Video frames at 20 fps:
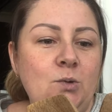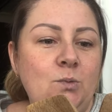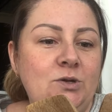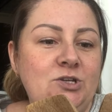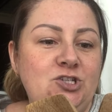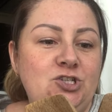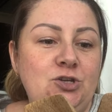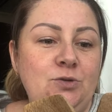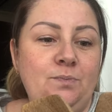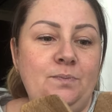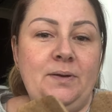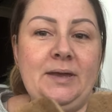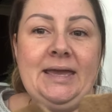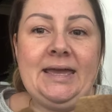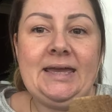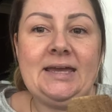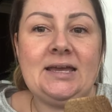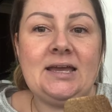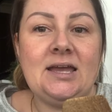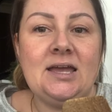which you
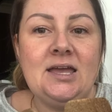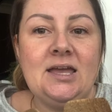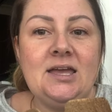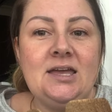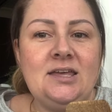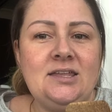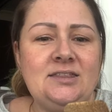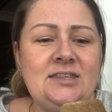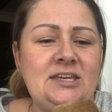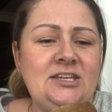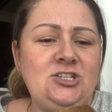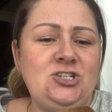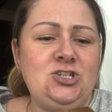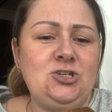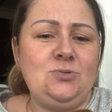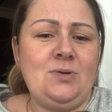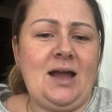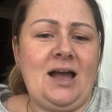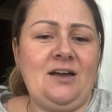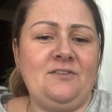pick. They
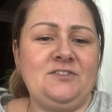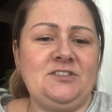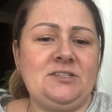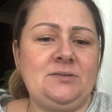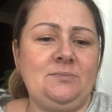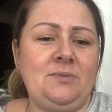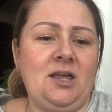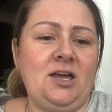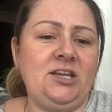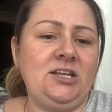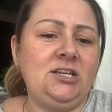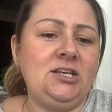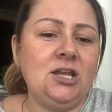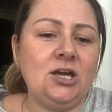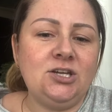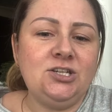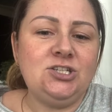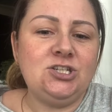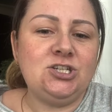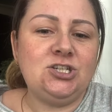do have some like
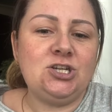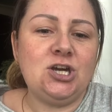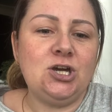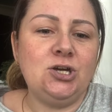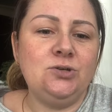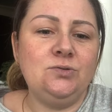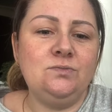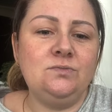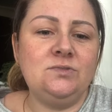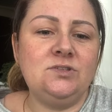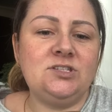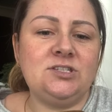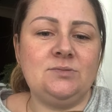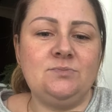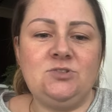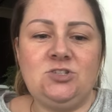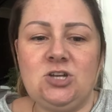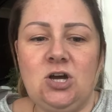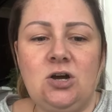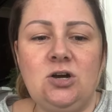lighter tones,
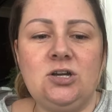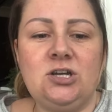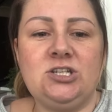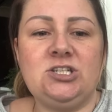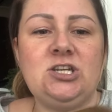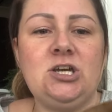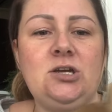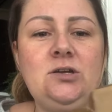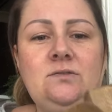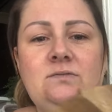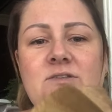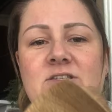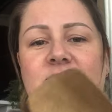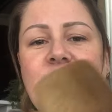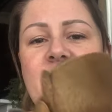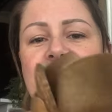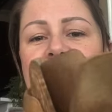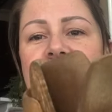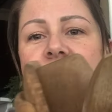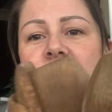some darker tones. If
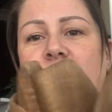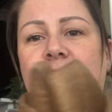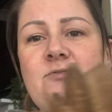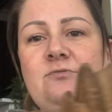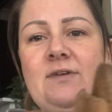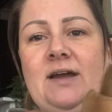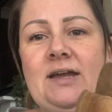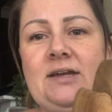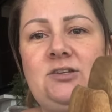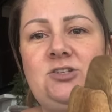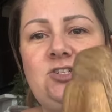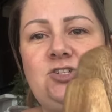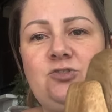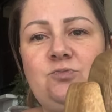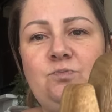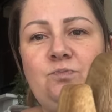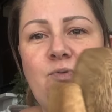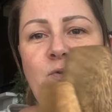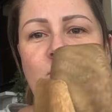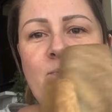I turn them around, you'll
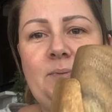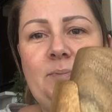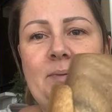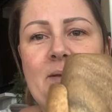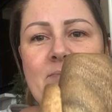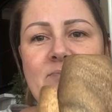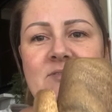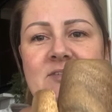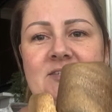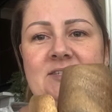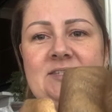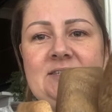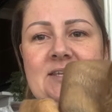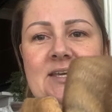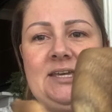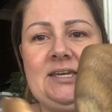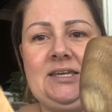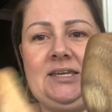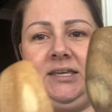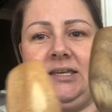probably be able to
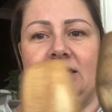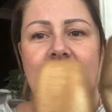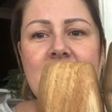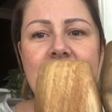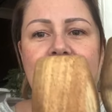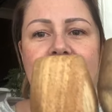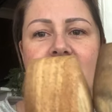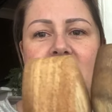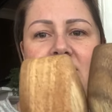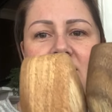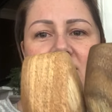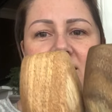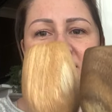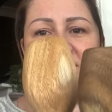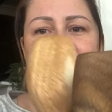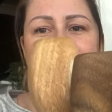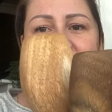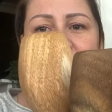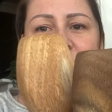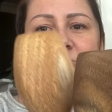see.
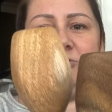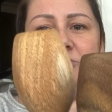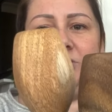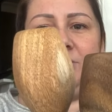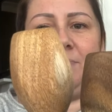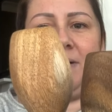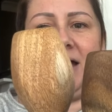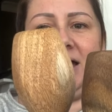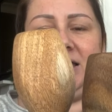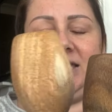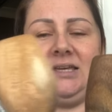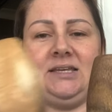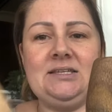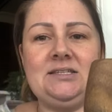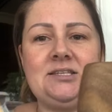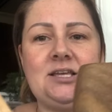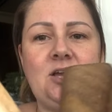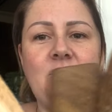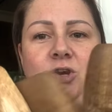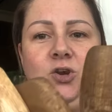Like that one on the back
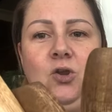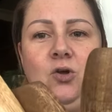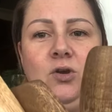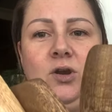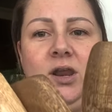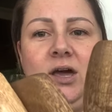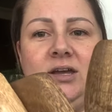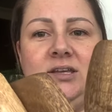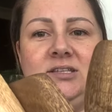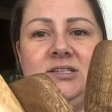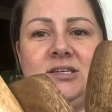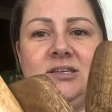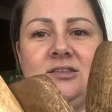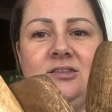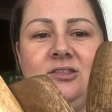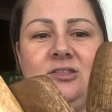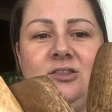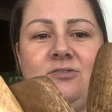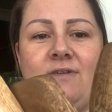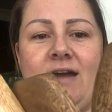is a lot lighter
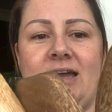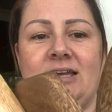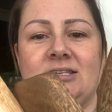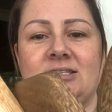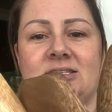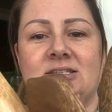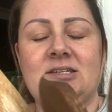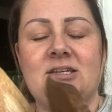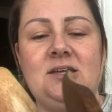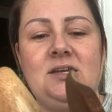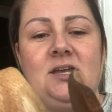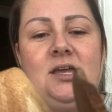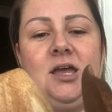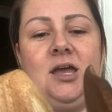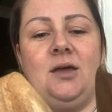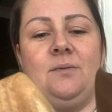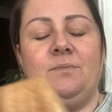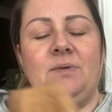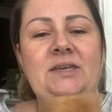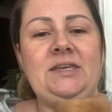than the rest.
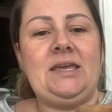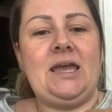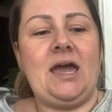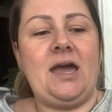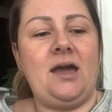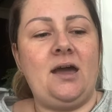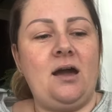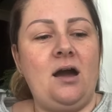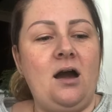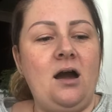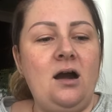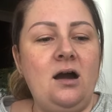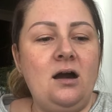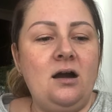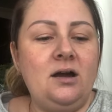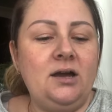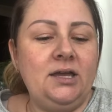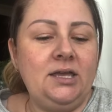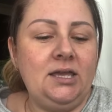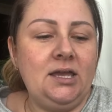But yeah,
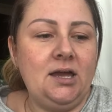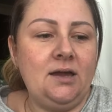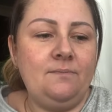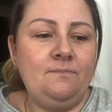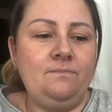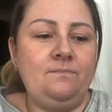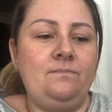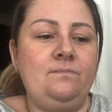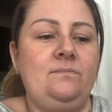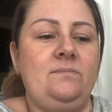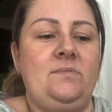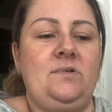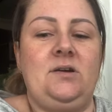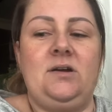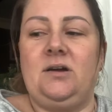I... um.